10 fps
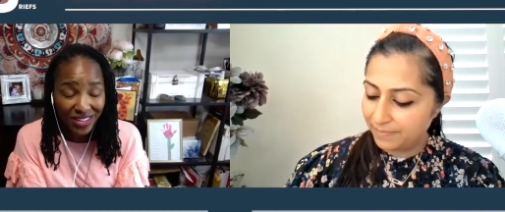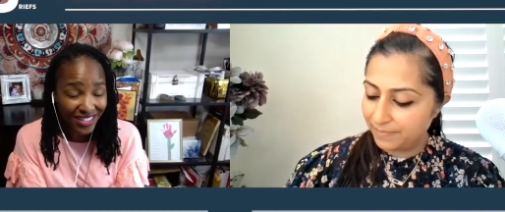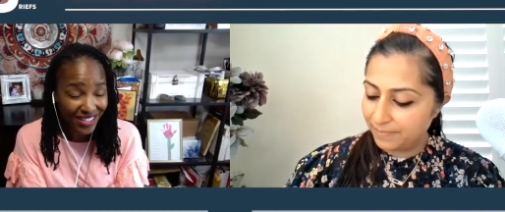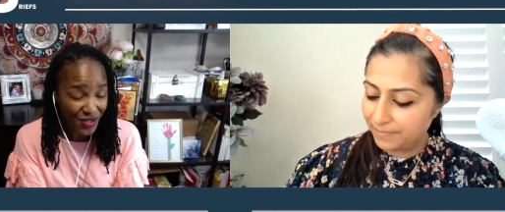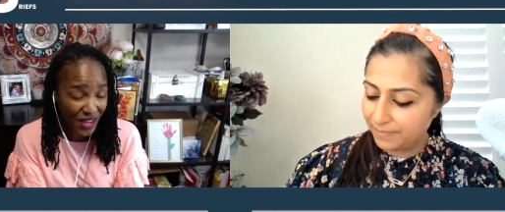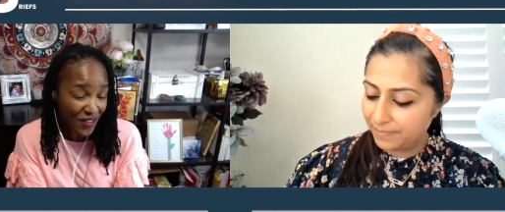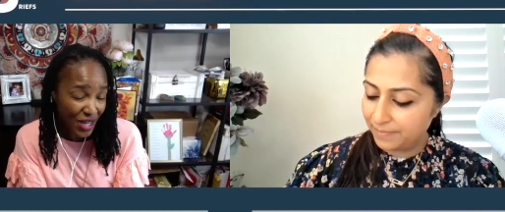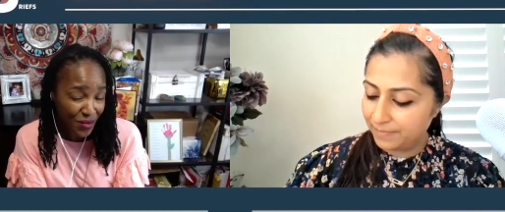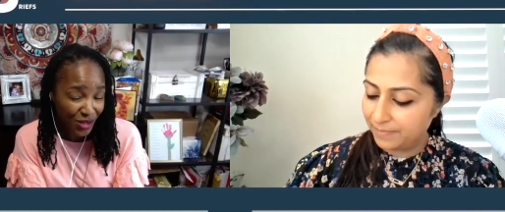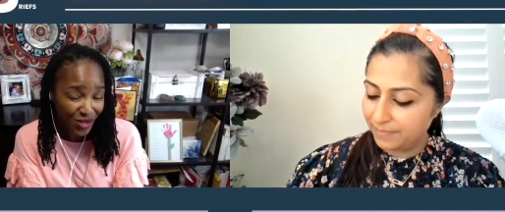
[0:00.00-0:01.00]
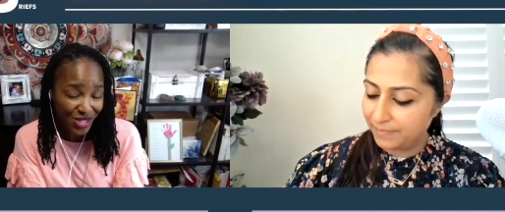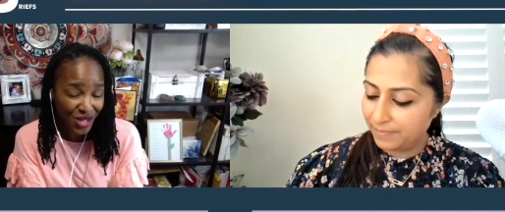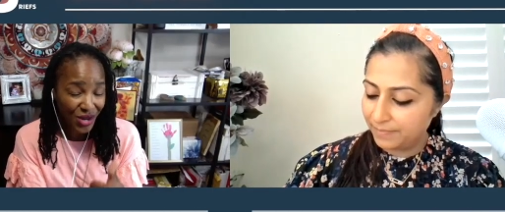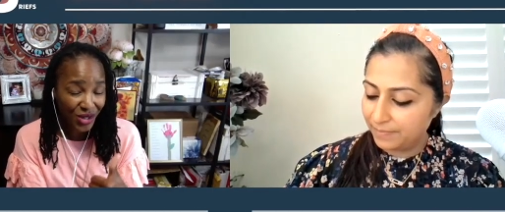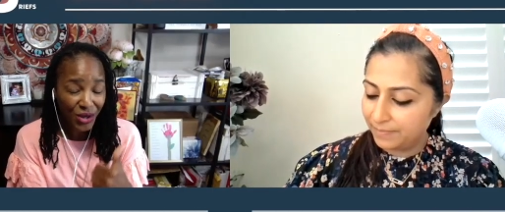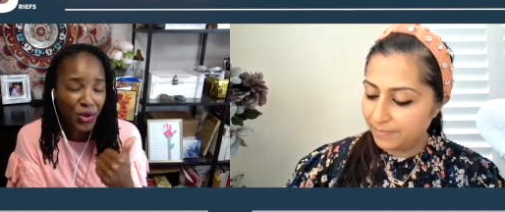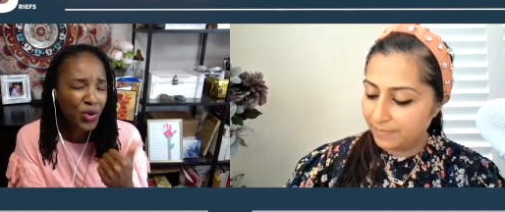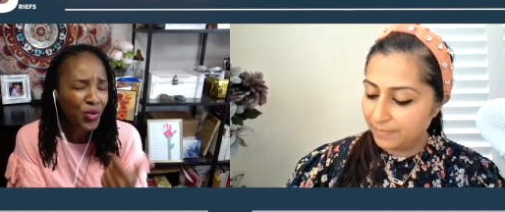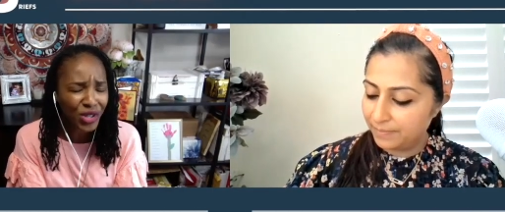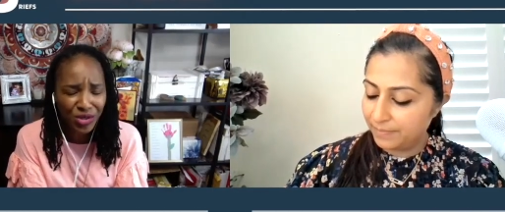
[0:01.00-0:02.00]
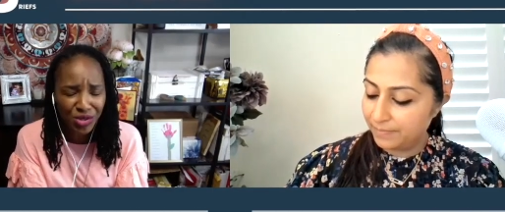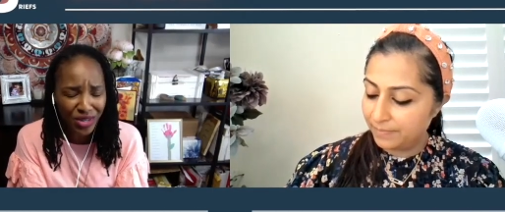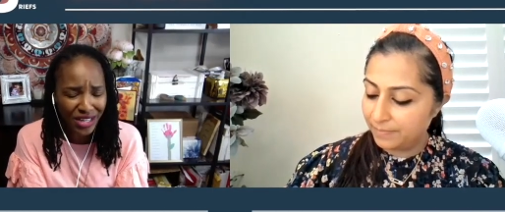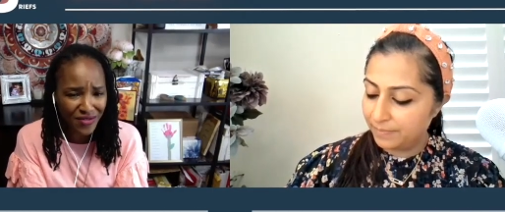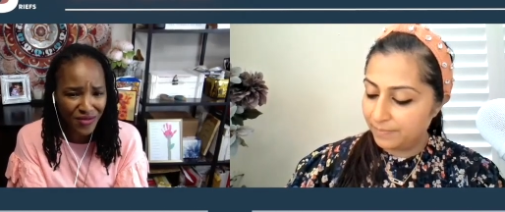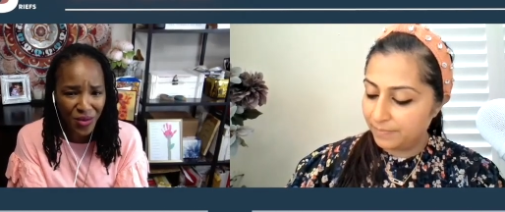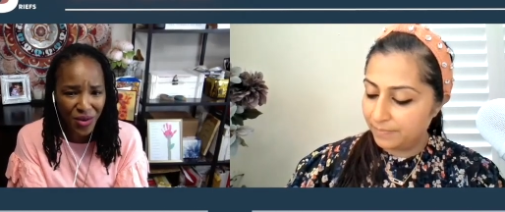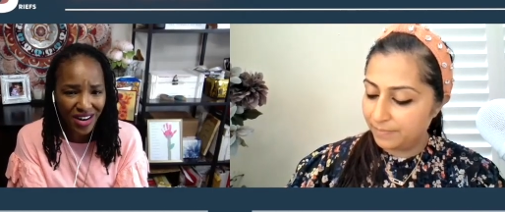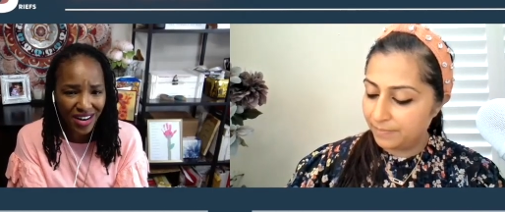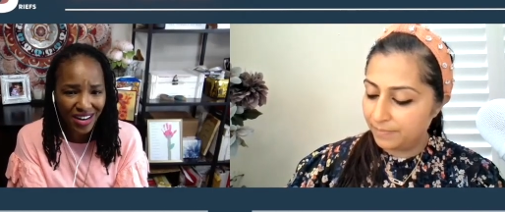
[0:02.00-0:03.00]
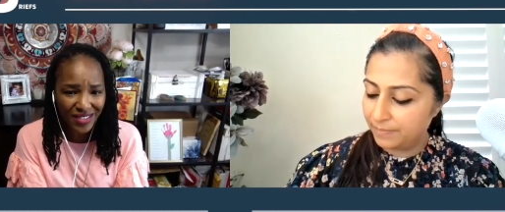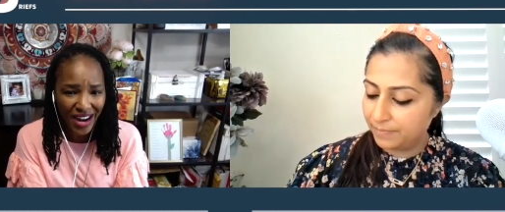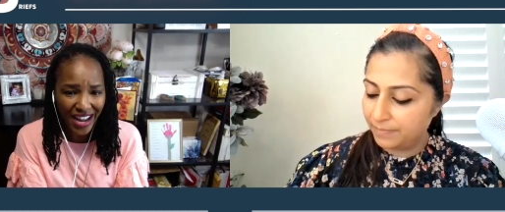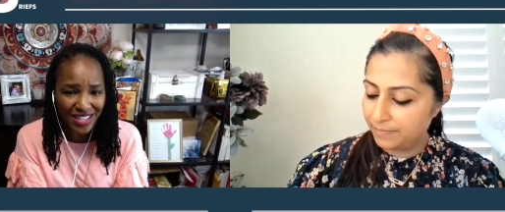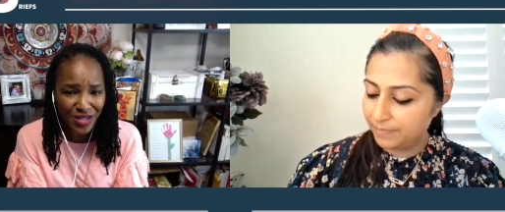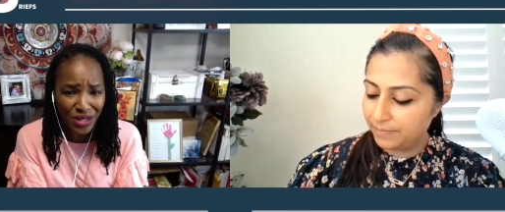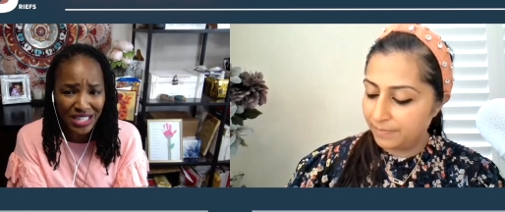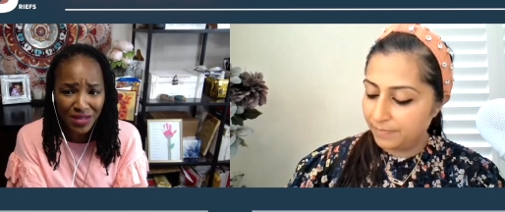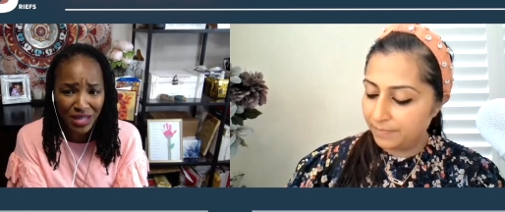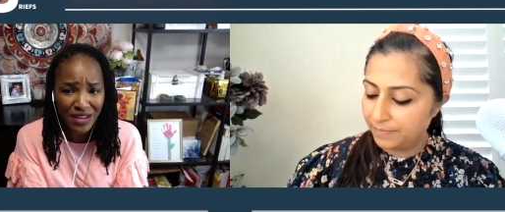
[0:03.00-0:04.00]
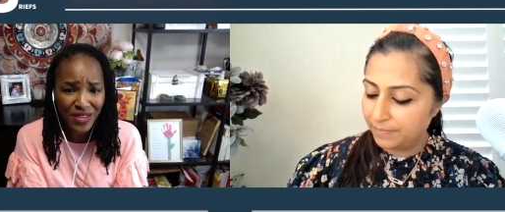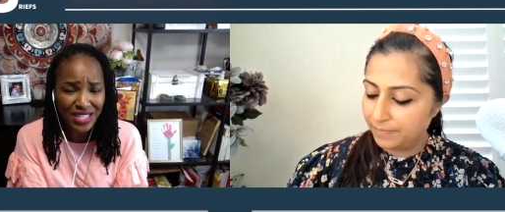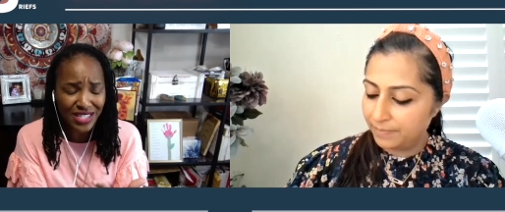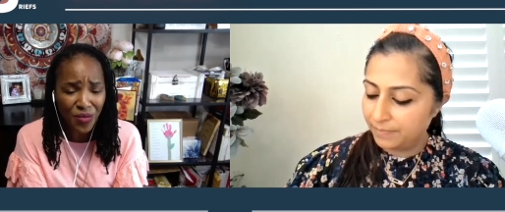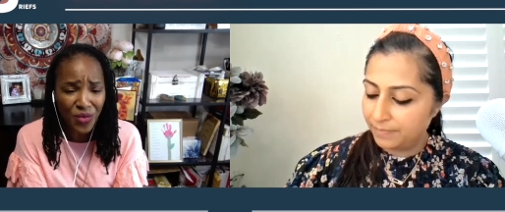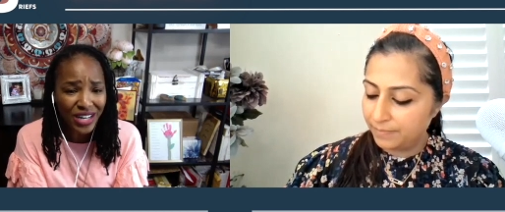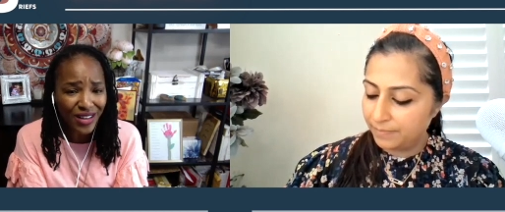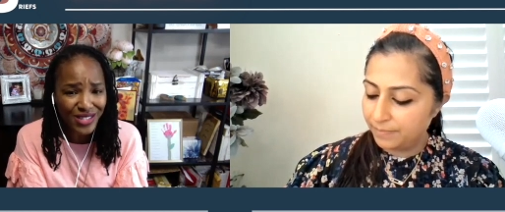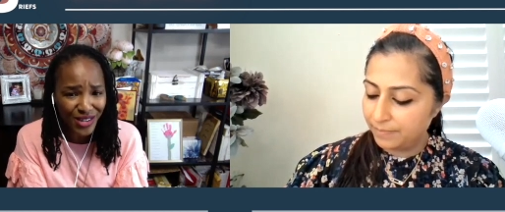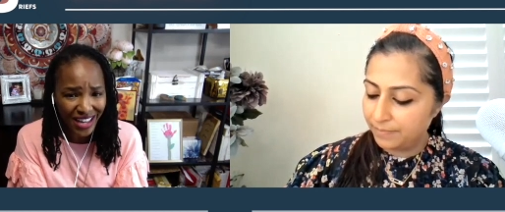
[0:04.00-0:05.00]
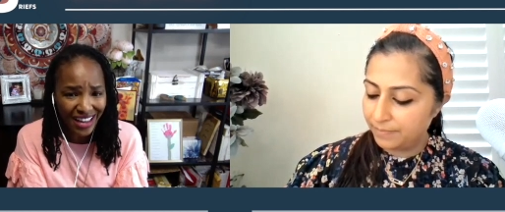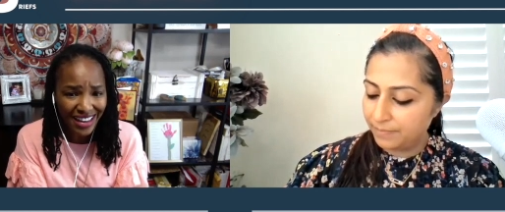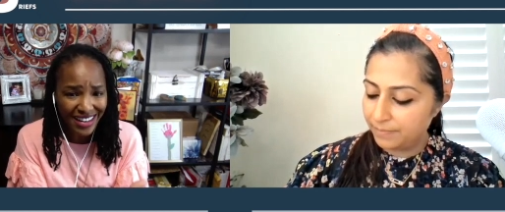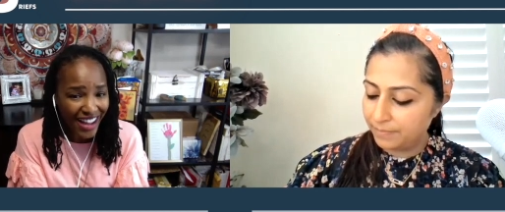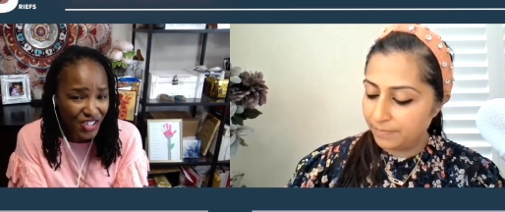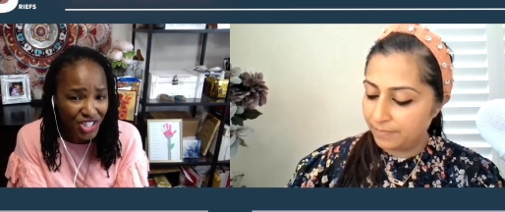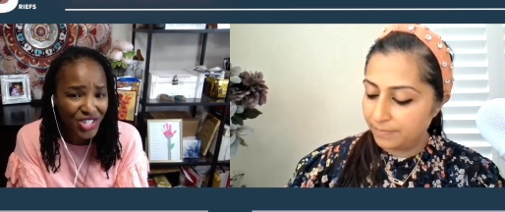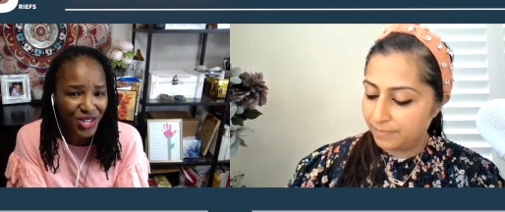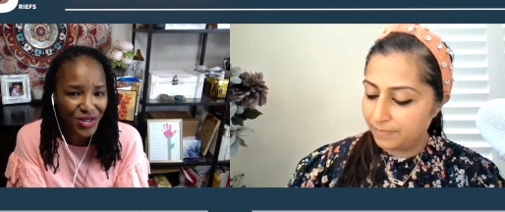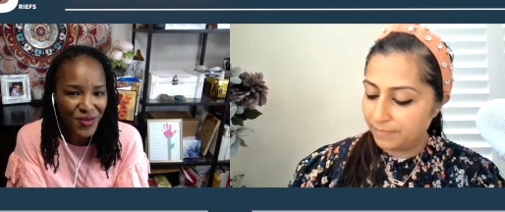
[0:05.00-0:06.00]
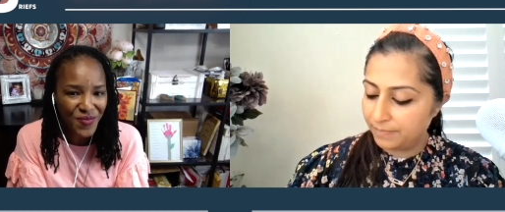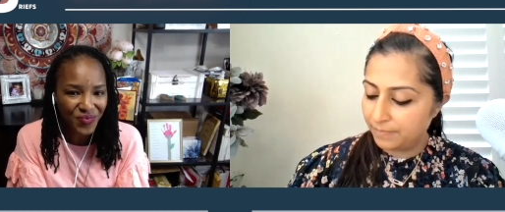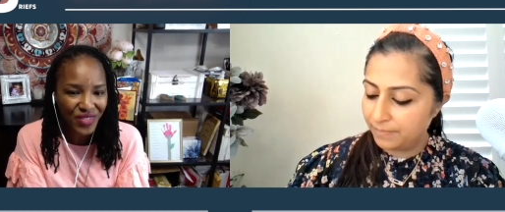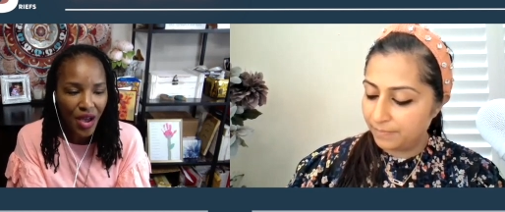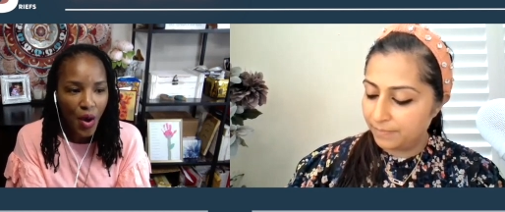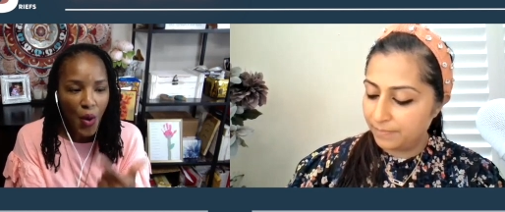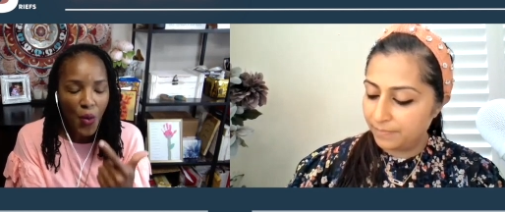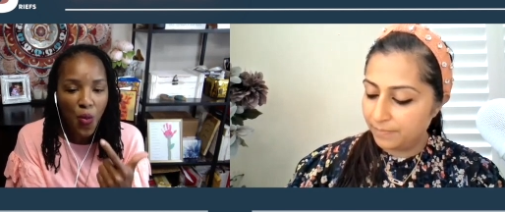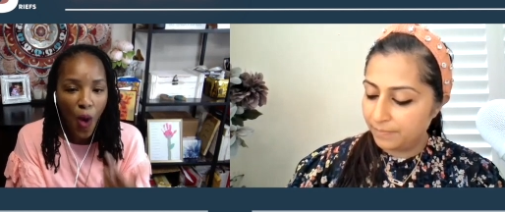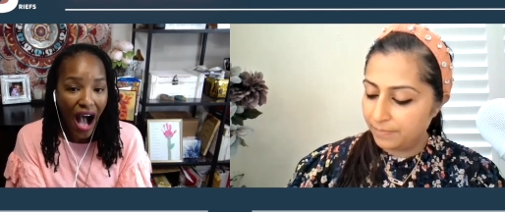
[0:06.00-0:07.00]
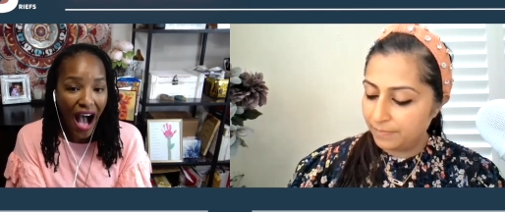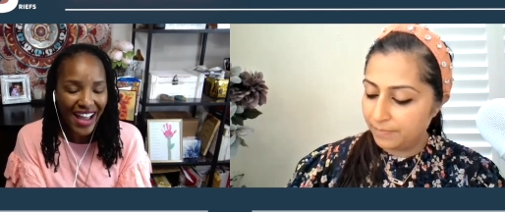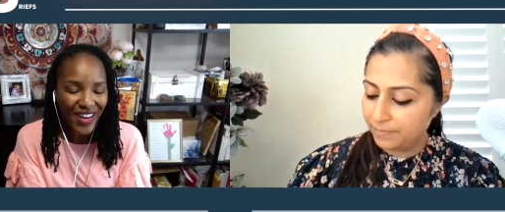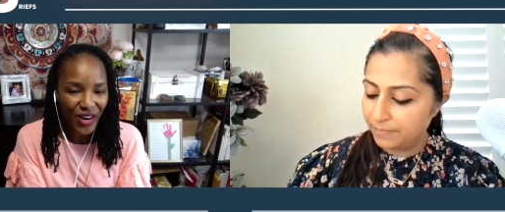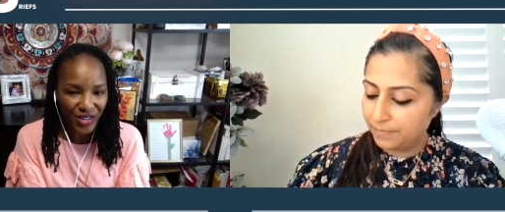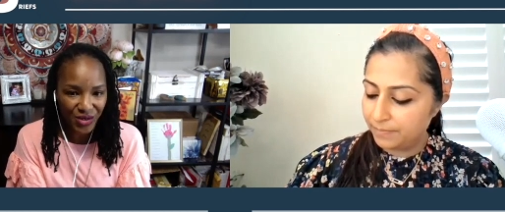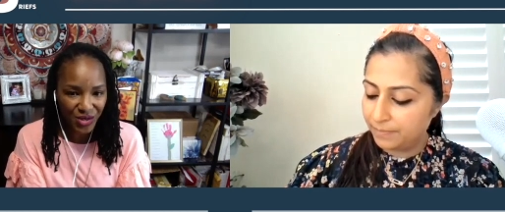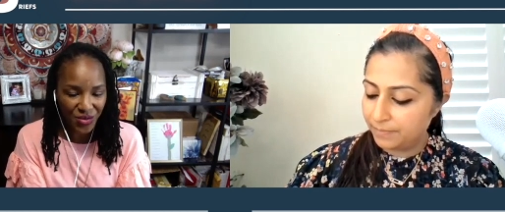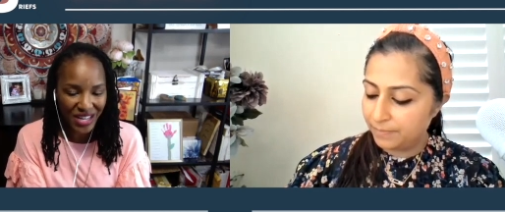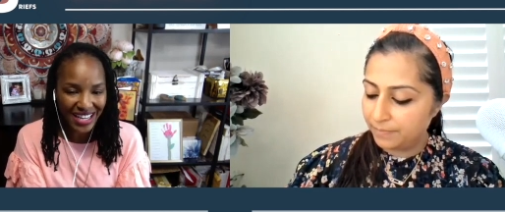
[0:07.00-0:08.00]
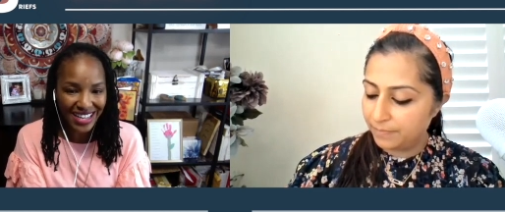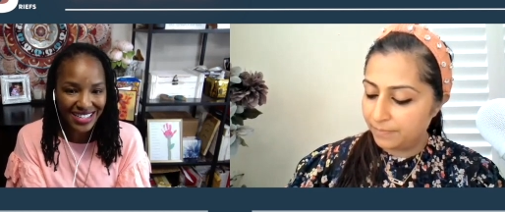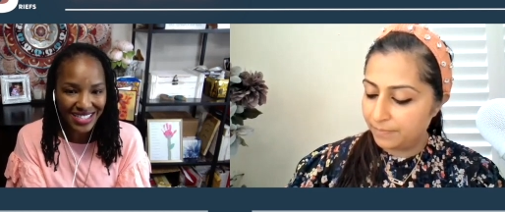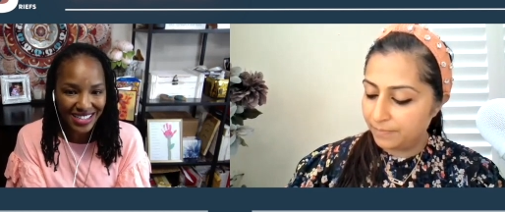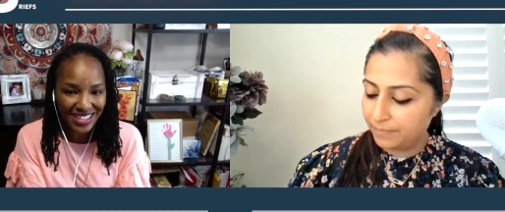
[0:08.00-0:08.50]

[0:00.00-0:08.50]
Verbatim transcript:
Speaker 1: Those five W's. Who are you doing it for, right? So it needs to benefit someone else, not just you. Why are you doing it?